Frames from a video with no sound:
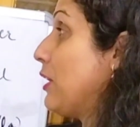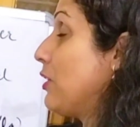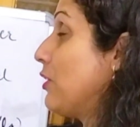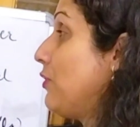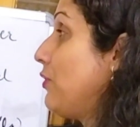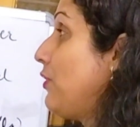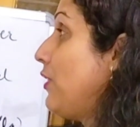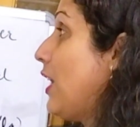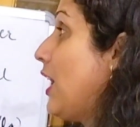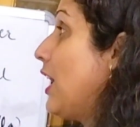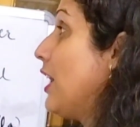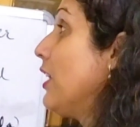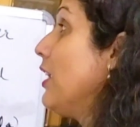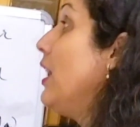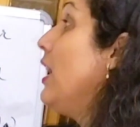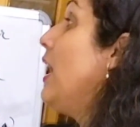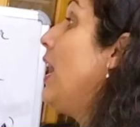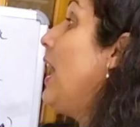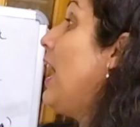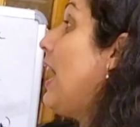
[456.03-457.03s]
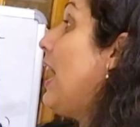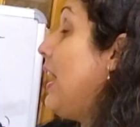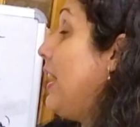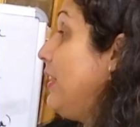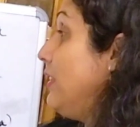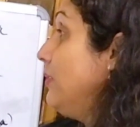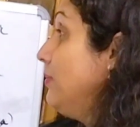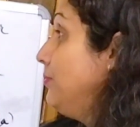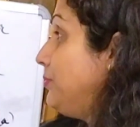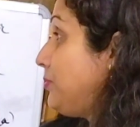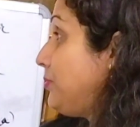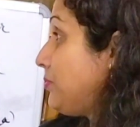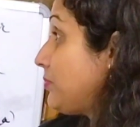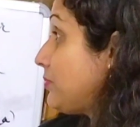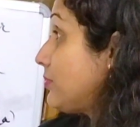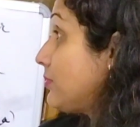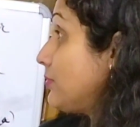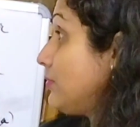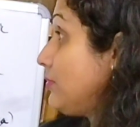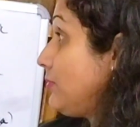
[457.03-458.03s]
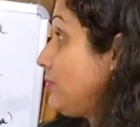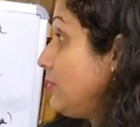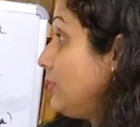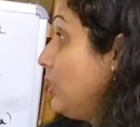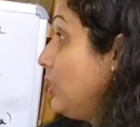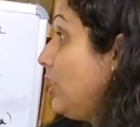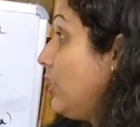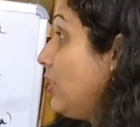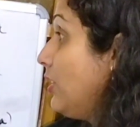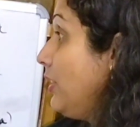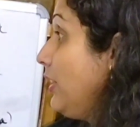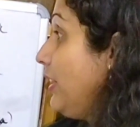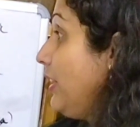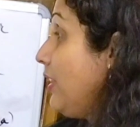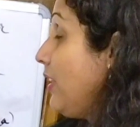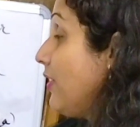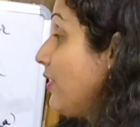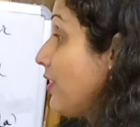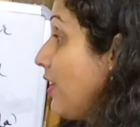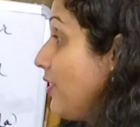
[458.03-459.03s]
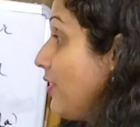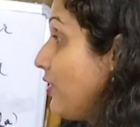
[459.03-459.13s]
part of flower, and it is